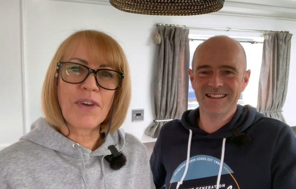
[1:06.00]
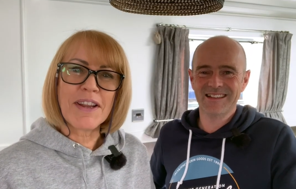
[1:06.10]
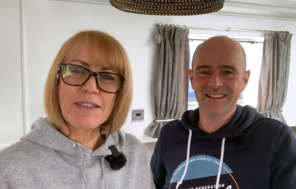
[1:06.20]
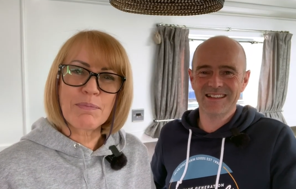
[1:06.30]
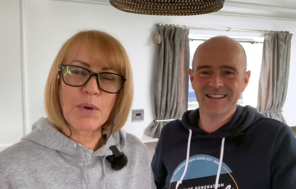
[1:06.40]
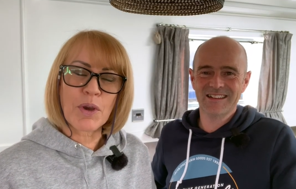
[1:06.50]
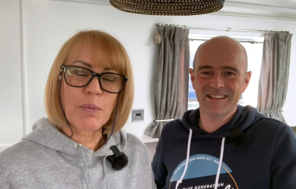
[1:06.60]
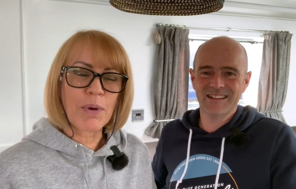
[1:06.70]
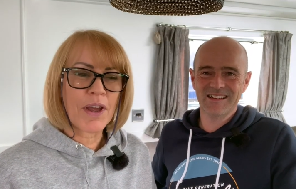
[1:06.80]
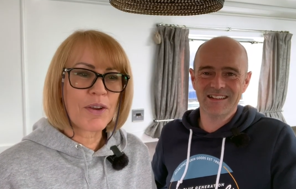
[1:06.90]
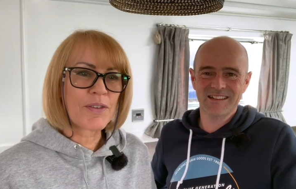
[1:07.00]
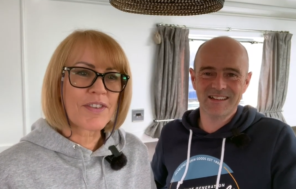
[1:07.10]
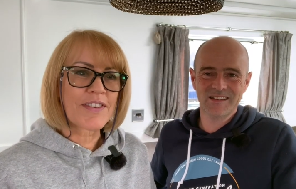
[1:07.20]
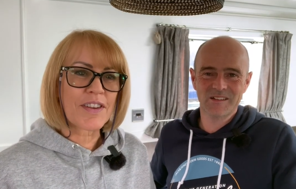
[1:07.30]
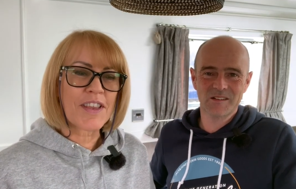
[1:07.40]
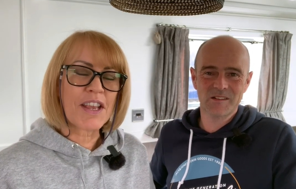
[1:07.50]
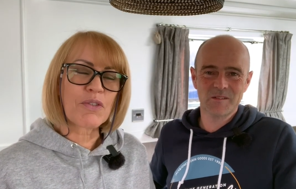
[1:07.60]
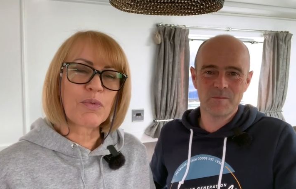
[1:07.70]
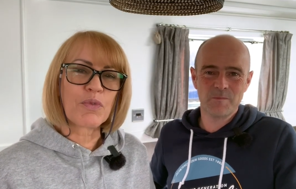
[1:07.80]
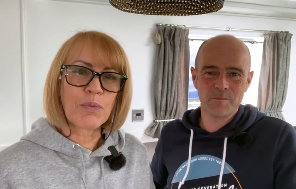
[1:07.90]
Speaker 1: Facebook post. I think
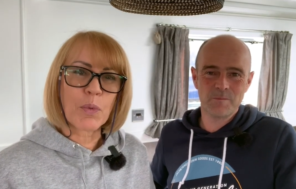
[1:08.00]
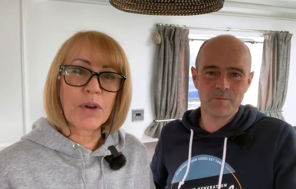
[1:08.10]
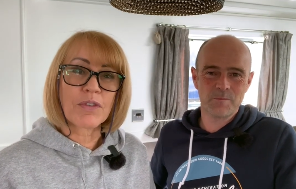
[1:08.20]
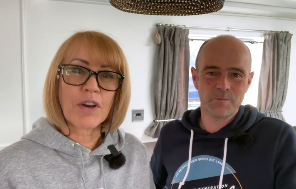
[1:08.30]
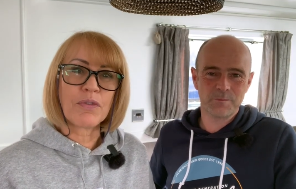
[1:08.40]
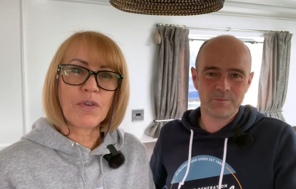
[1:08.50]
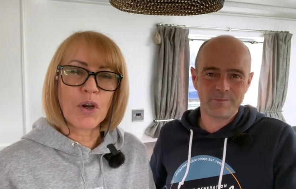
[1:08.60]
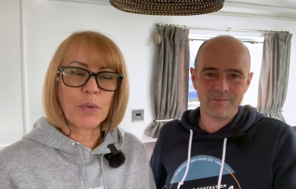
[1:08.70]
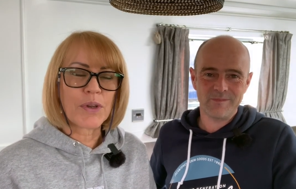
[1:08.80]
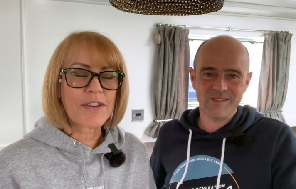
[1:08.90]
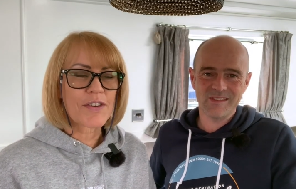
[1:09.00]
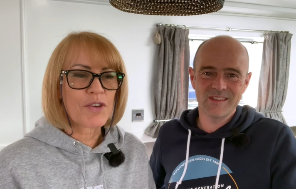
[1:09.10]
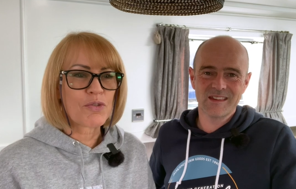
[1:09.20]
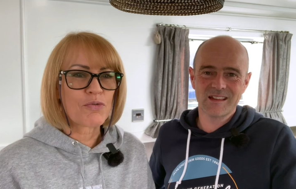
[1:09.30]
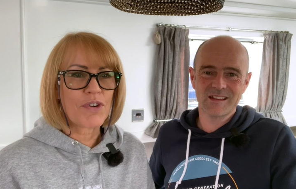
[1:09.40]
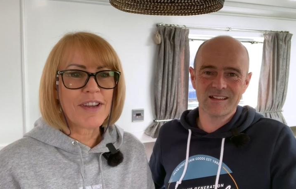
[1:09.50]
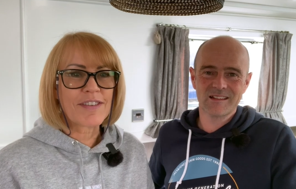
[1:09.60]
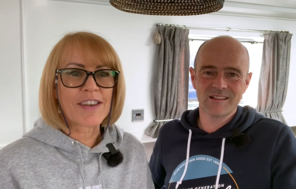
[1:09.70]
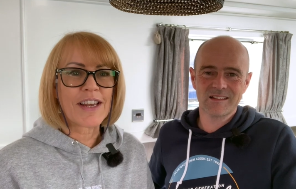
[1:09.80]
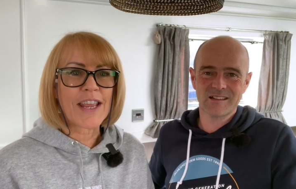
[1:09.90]
it's from one of our followers who's
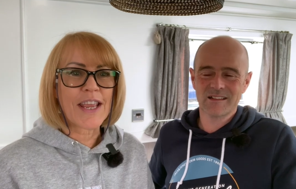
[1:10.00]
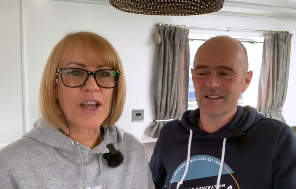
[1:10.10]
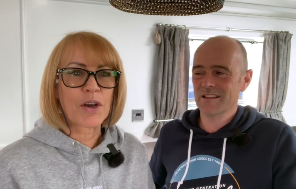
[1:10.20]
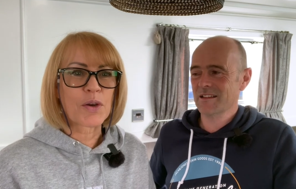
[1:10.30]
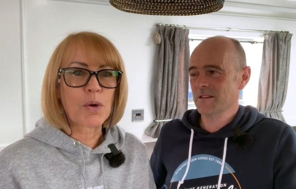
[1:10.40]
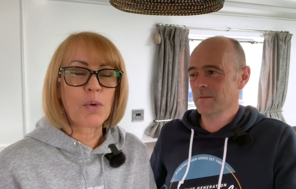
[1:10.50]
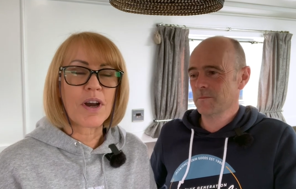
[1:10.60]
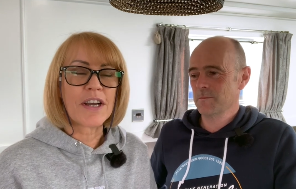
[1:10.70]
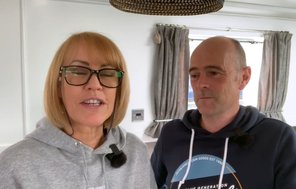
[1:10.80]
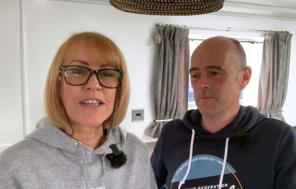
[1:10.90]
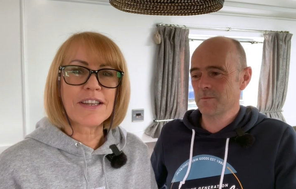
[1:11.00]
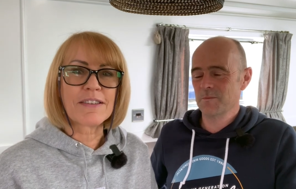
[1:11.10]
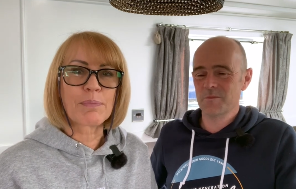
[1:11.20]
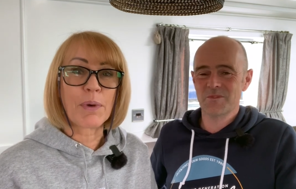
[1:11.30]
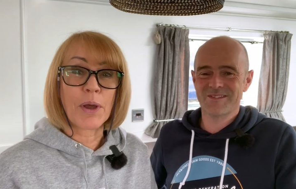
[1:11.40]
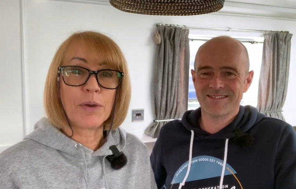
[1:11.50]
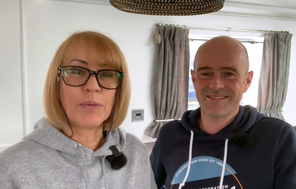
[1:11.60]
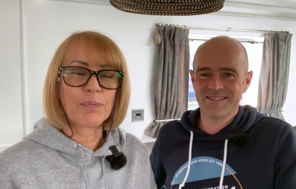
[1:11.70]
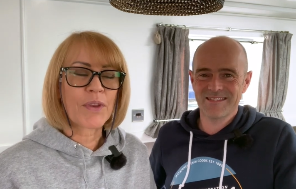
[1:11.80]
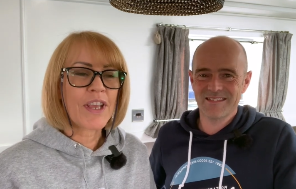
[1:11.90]
recently acquired his
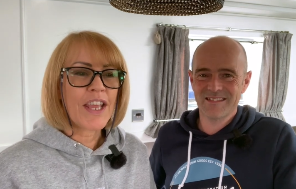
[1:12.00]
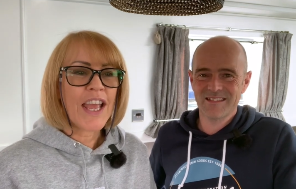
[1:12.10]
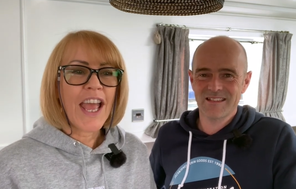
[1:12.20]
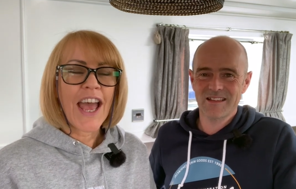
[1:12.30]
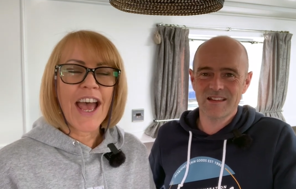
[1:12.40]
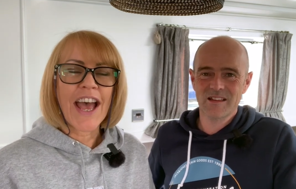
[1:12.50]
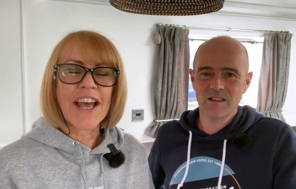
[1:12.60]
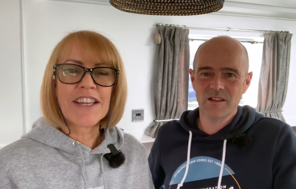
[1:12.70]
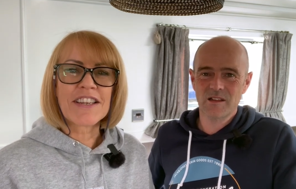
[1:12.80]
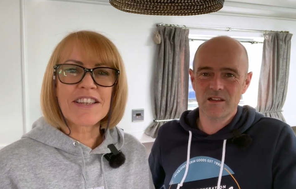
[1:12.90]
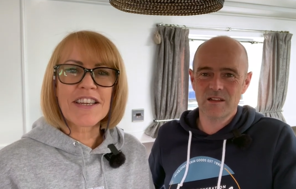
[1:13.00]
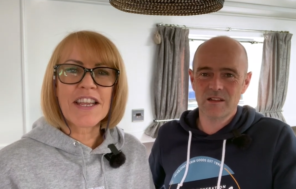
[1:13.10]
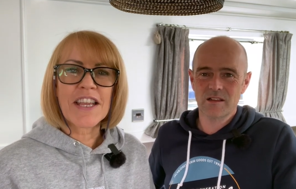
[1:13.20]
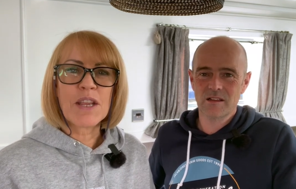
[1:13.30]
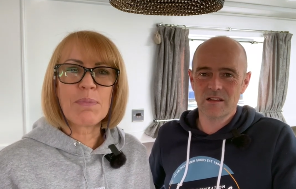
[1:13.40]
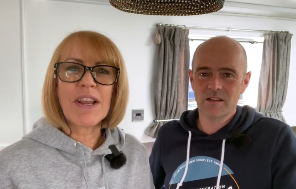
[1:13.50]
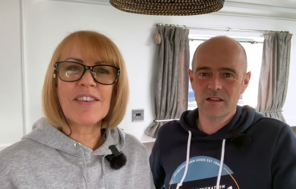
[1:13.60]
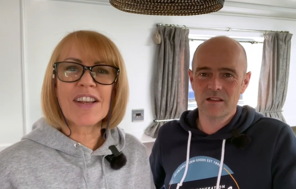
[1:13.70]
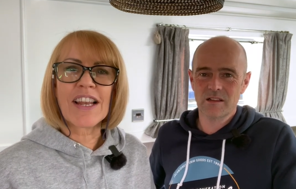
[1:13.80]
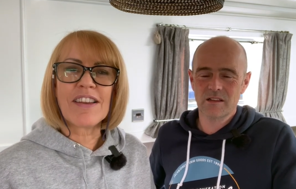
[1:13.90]
boat, and he
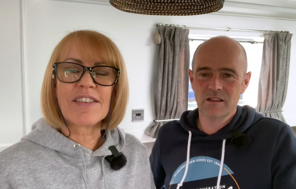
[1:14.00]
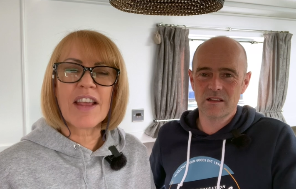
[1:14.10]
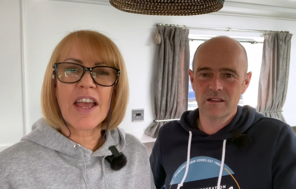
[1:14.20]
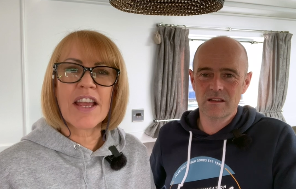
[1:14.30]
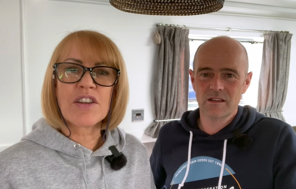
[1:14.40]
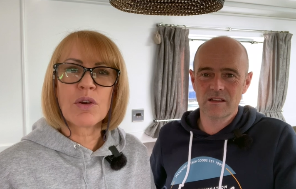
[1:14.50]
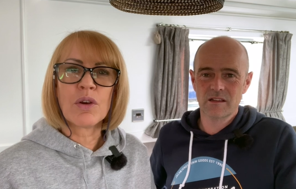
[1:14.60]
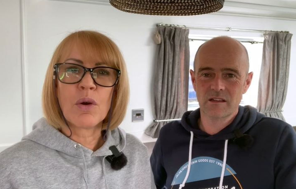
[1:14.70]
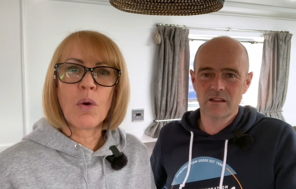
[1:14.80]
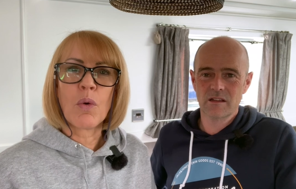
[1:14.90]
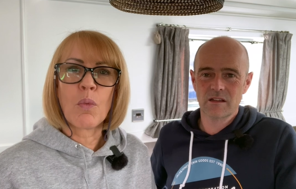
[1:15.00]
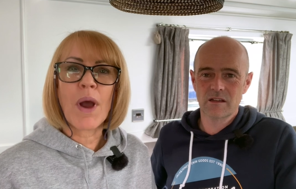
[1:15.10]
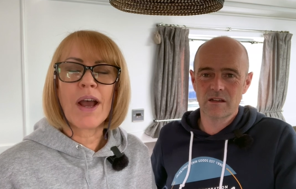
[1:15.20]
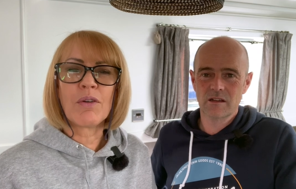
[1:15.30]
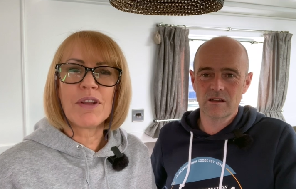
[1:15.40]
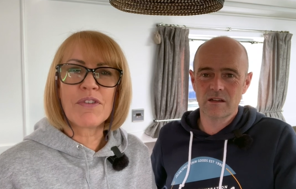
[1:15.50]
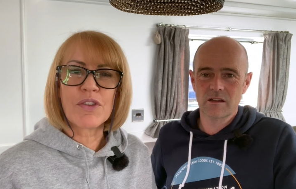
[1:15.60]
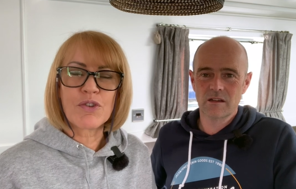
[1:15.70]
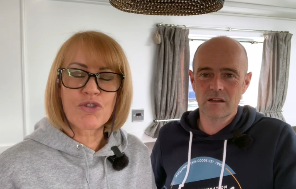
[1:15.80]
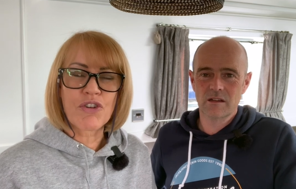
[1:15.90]
basically said, "Wow,
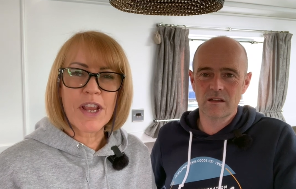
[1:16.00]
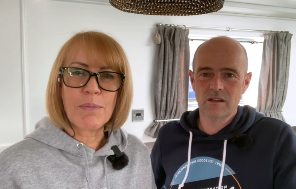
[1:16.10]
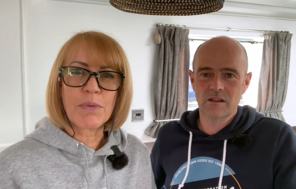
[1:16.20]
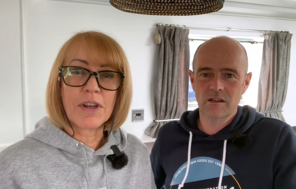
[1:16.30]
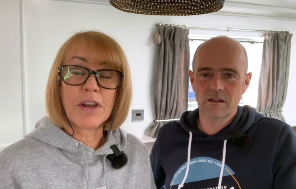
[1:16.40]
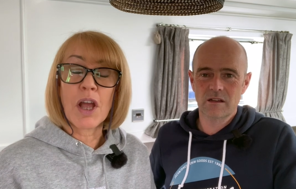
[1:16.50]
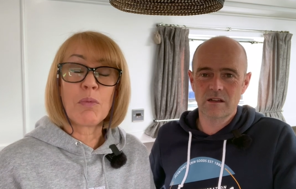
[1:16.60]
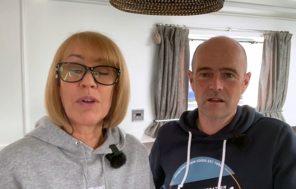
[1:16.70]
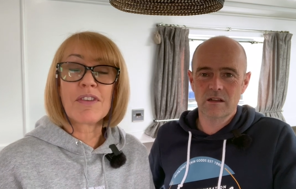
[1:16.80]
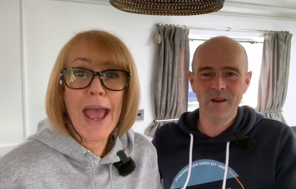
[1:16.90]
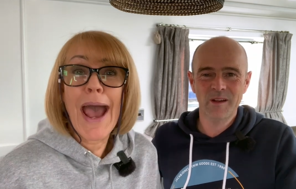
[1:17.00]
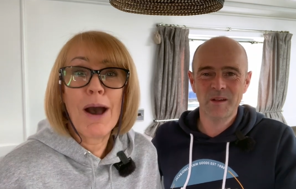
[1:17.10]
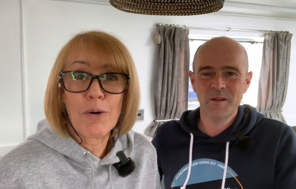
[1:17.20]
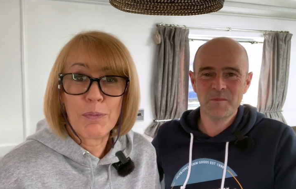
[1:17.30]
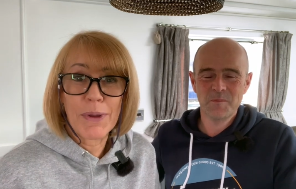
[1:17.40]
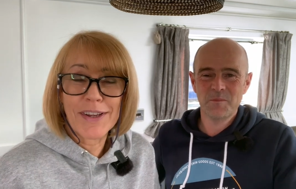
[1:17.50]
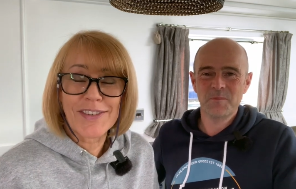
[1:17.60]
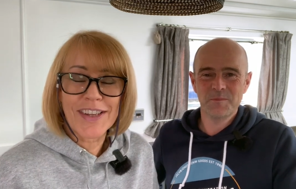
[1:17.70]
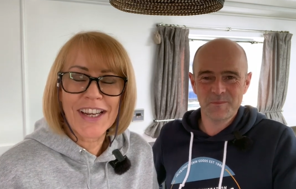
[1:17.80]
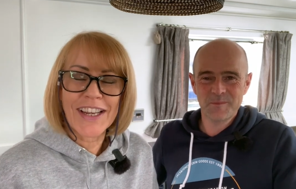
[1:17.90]
living the dream, but no one's how."
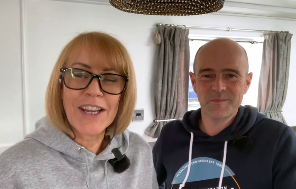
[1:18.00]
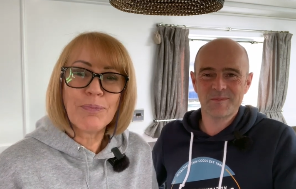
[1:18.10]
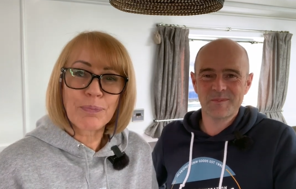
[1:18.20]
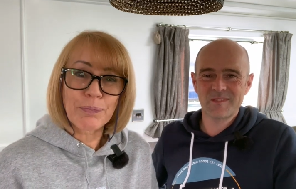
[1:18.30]
Basically,